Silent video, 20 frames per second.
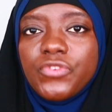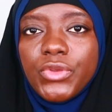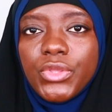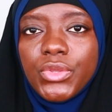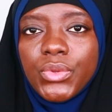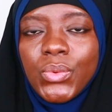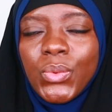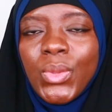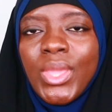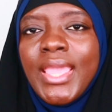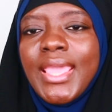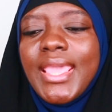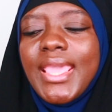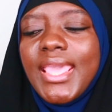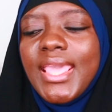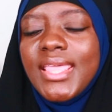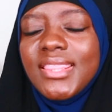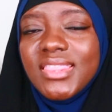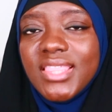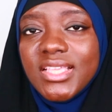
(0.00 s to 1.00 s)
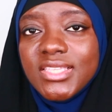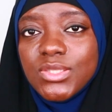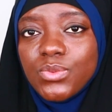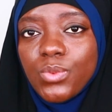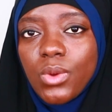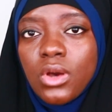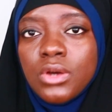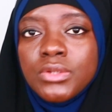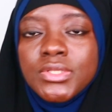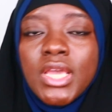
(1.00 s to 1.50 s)
for you in this
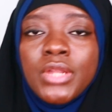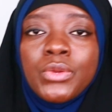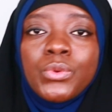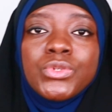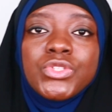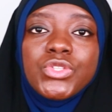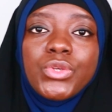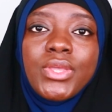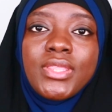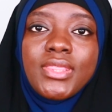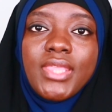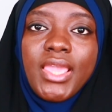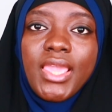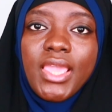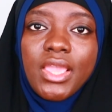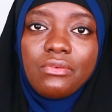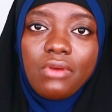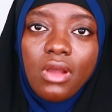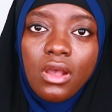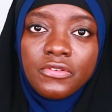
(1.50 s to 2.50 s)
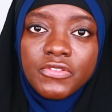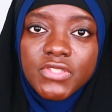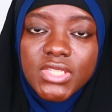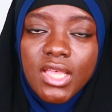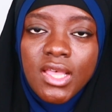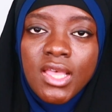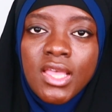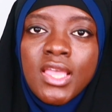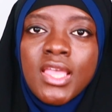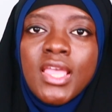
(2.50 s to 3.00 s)
world and also in the
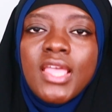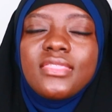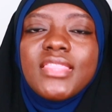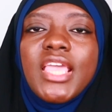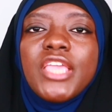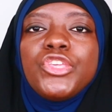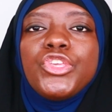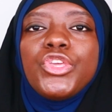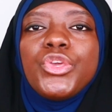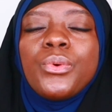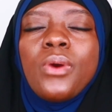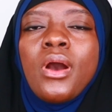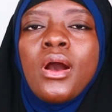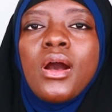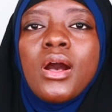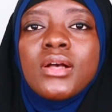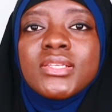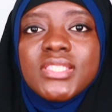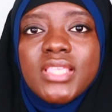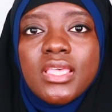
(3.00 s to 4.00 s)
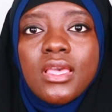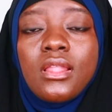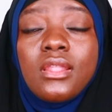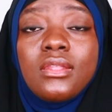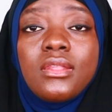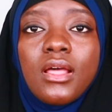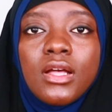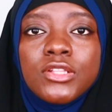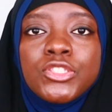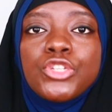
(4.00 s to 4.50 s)
hereafter, then you are asking
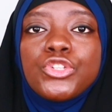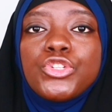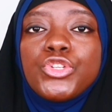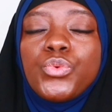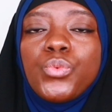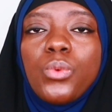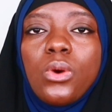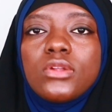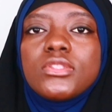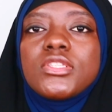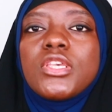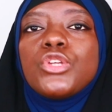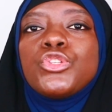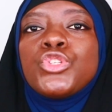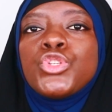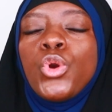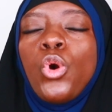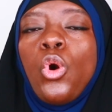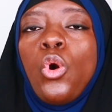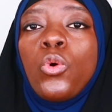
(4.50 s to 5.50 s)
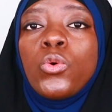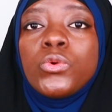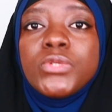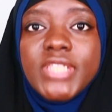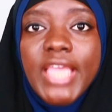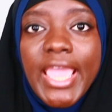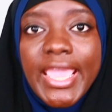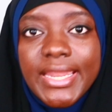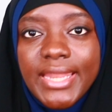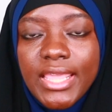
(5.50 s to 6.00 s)
Allah to do what? To
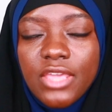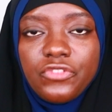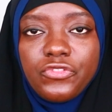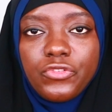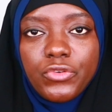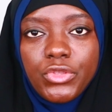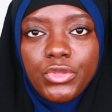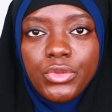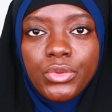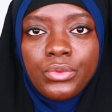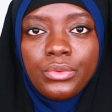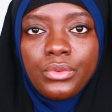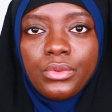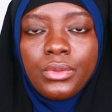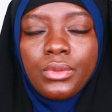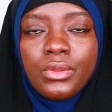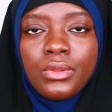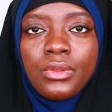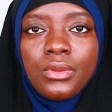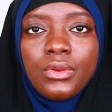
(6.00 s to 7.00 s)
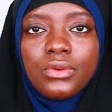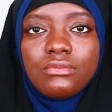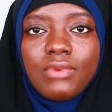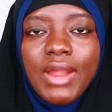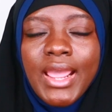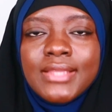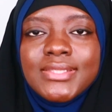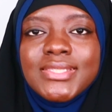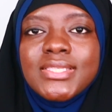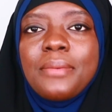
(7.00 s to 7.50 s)
ordain it for you,
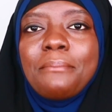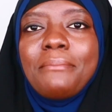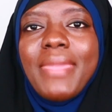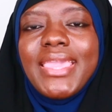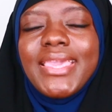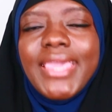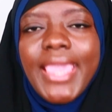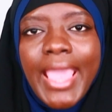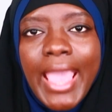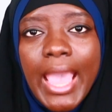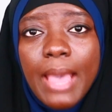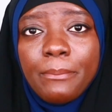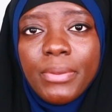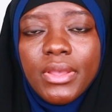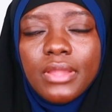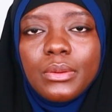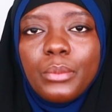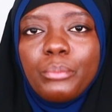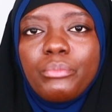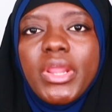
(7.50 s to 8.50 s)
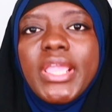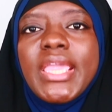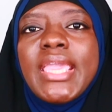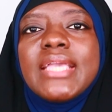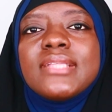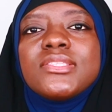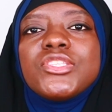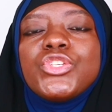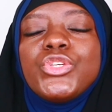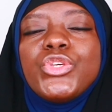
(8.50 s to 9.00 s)
right? To make it happen, bring it
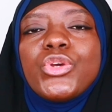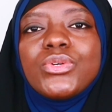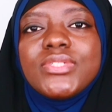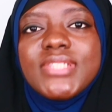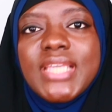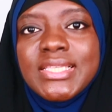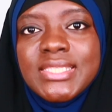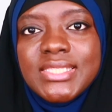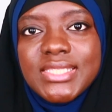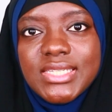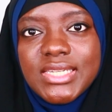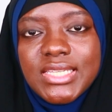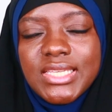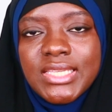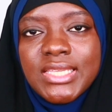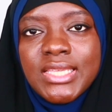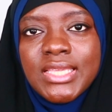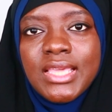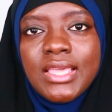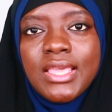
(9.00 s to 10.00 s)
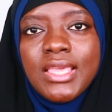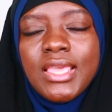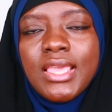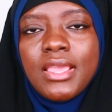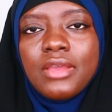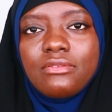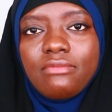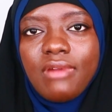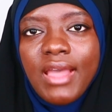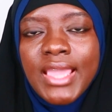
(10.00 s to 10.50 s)
into your destiny,
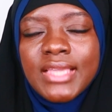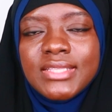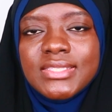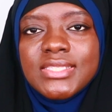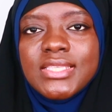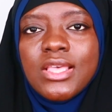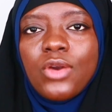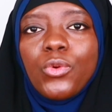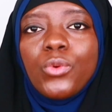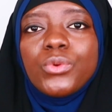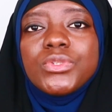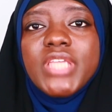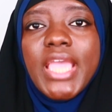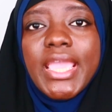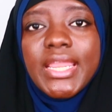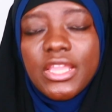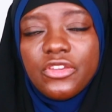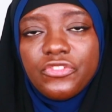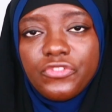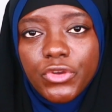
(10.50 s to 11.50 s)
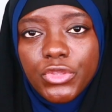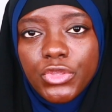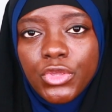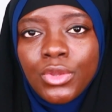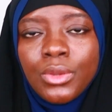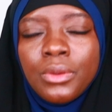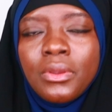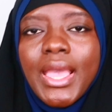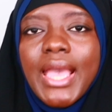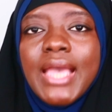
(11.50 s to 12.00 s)
right? Ordain it for
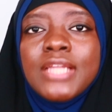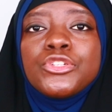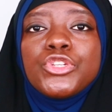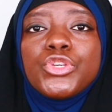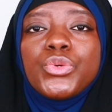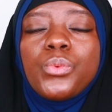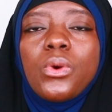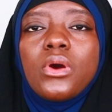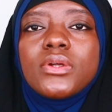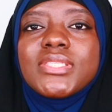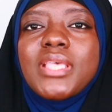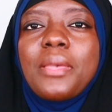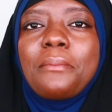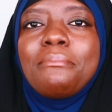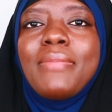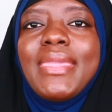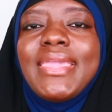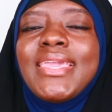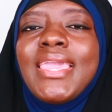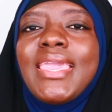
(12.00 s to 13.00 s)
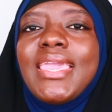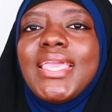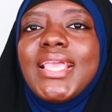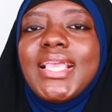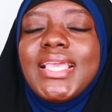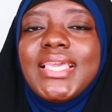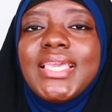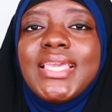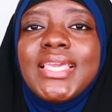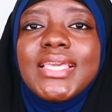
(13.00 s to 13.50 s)
you and do what? Make it
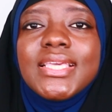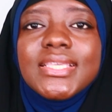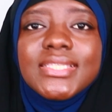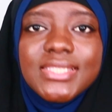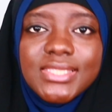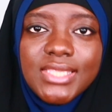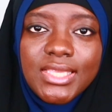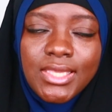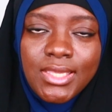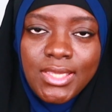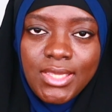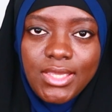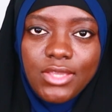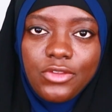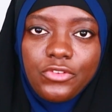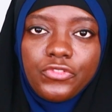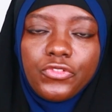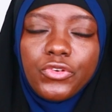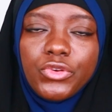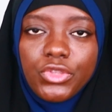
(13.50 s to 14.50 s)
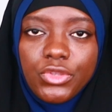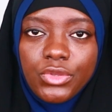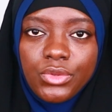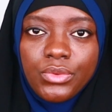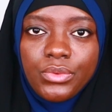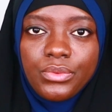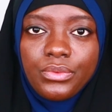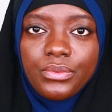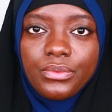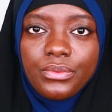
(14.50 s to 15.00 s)
easy for you,